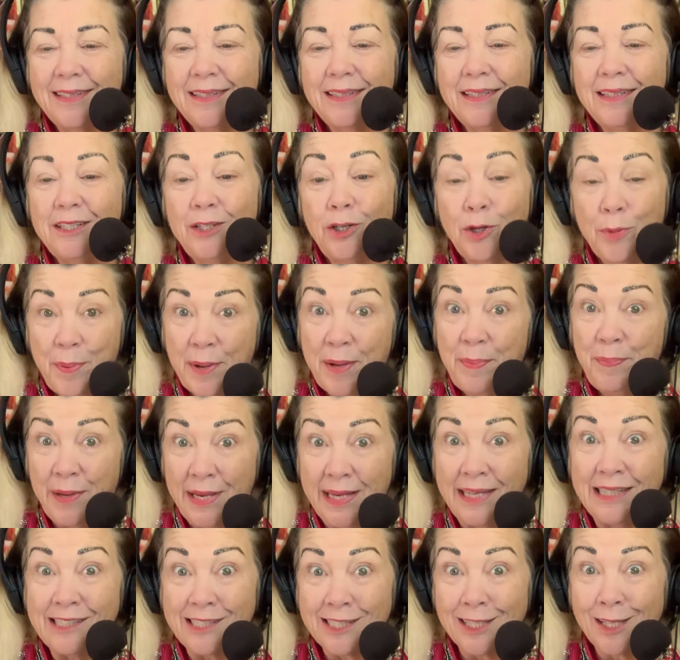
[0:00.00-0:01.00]
Your
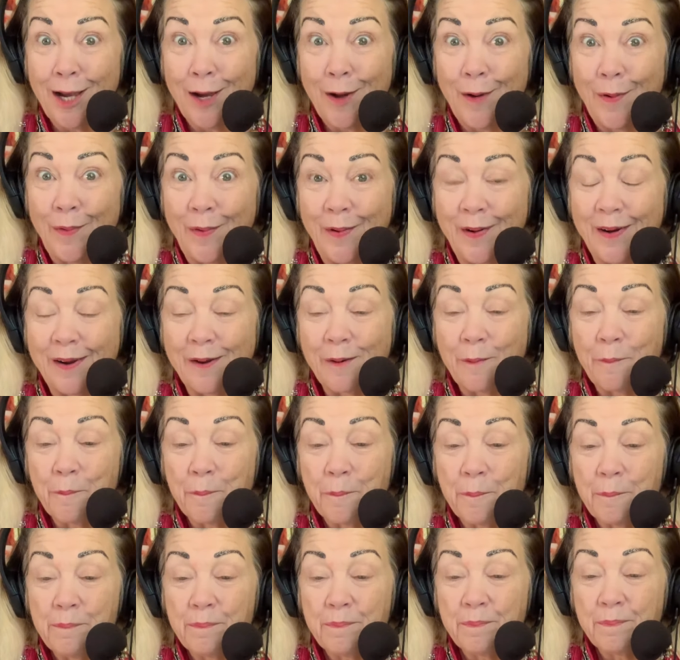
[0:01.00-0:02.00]
BP is low.
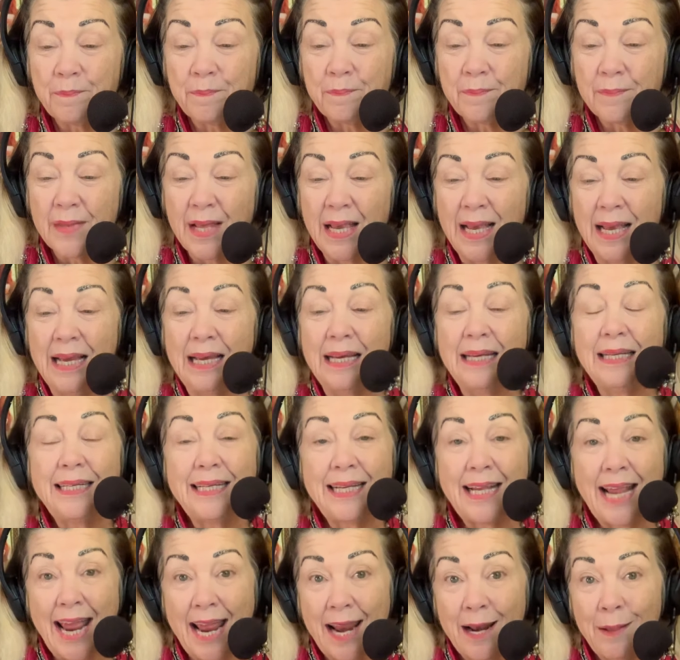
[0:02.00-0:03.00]

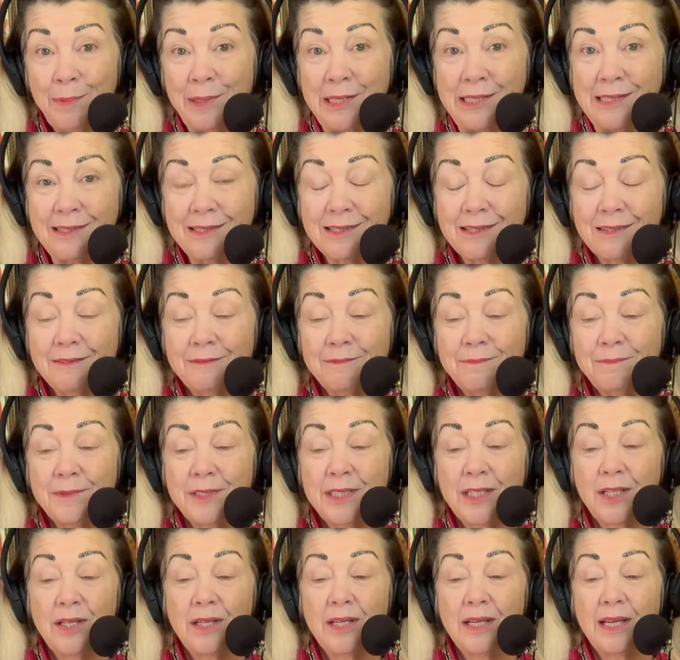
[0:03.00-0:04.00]
Cannabis,
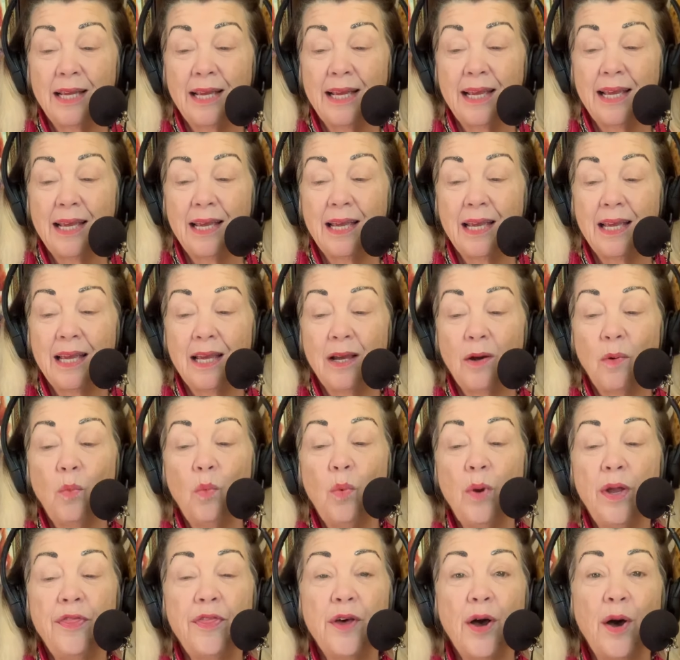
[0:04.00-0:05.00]

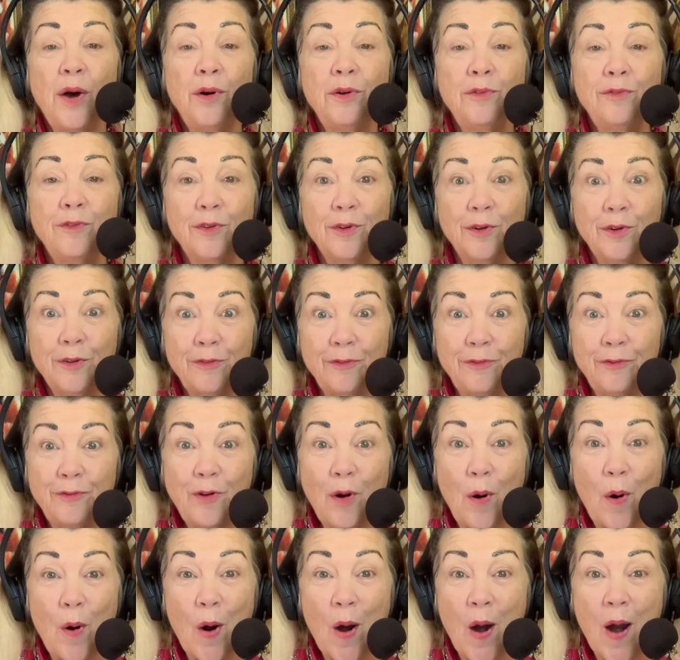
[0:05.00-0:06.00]
with over
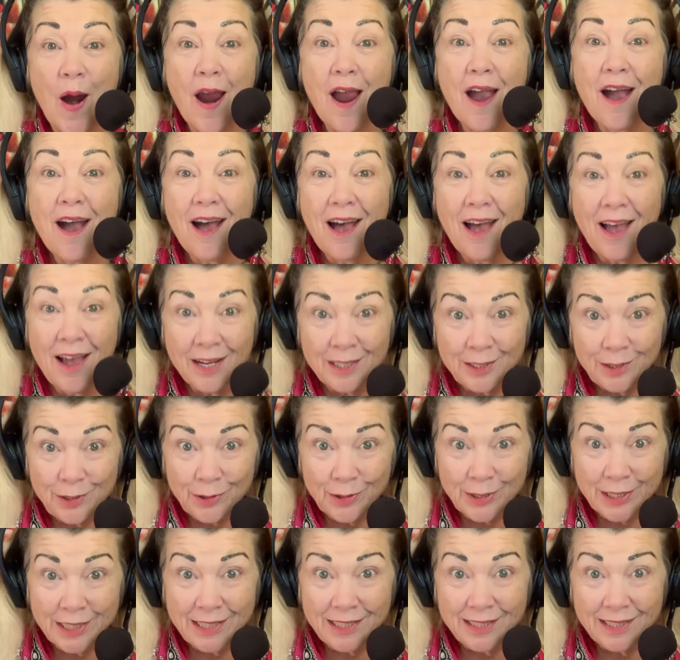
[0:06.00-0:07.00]

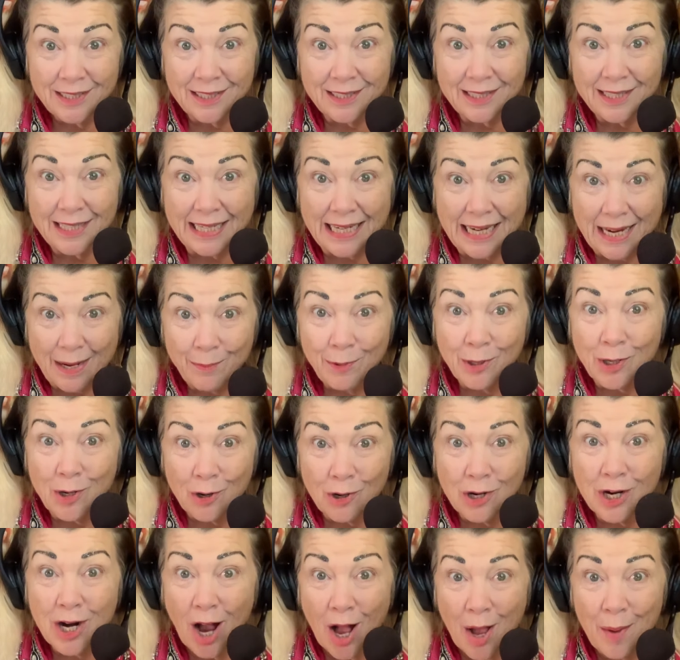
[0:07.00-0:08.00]
400 chemical
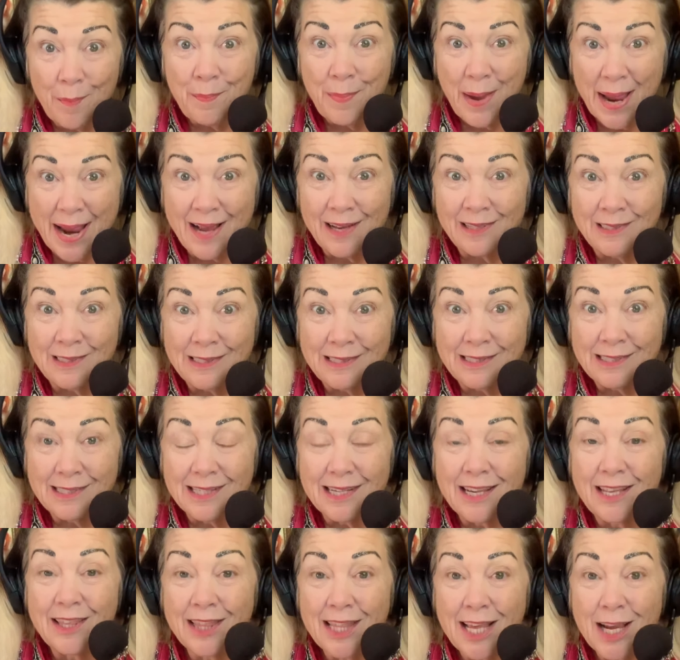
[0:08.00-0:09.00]
compounds
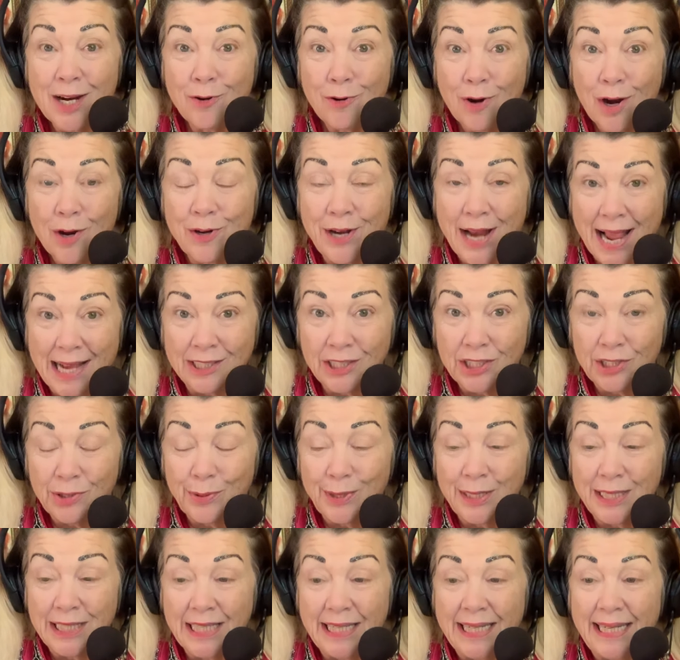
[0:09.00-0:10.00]
that grow
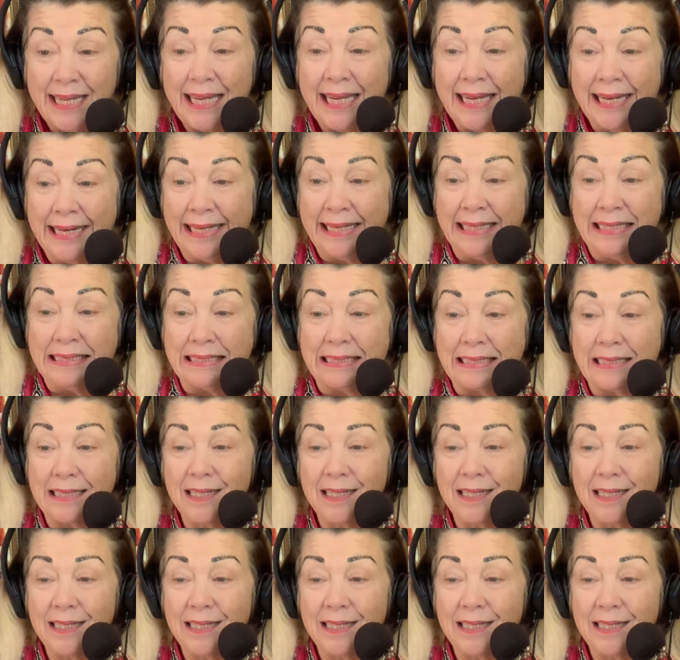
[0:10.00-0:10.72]
naturally in it,